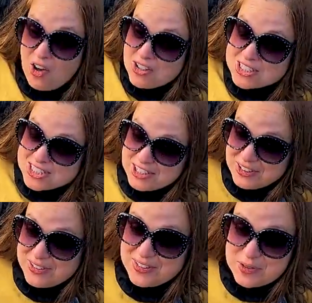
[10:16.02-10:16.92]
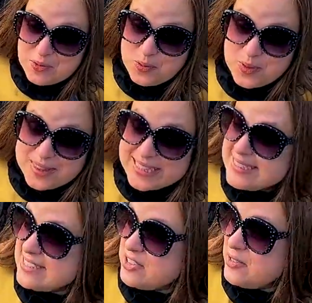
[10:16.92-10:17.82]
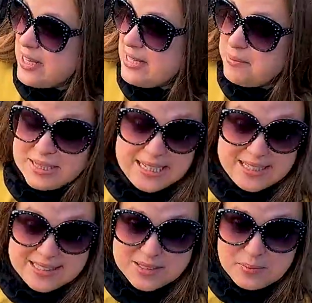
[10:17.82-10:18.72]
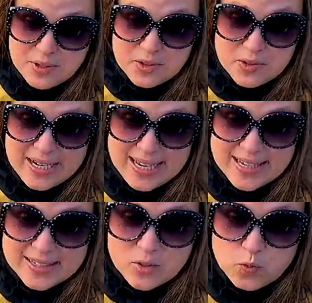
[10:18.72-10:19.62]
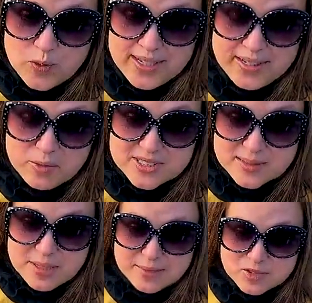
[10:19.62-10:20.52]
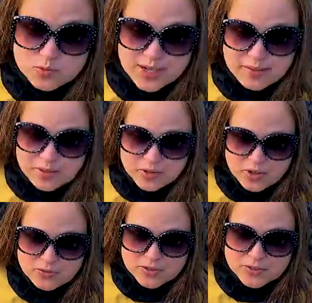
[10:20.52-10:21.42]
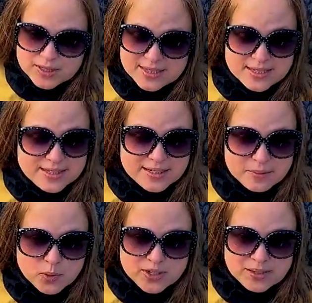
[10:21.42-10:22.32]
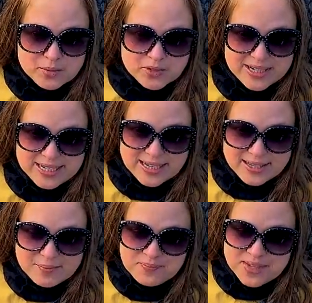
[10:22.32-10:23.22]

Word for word: Also, this is a great place to boat, and we will sometimes rent a boat over at the Indian Point Marina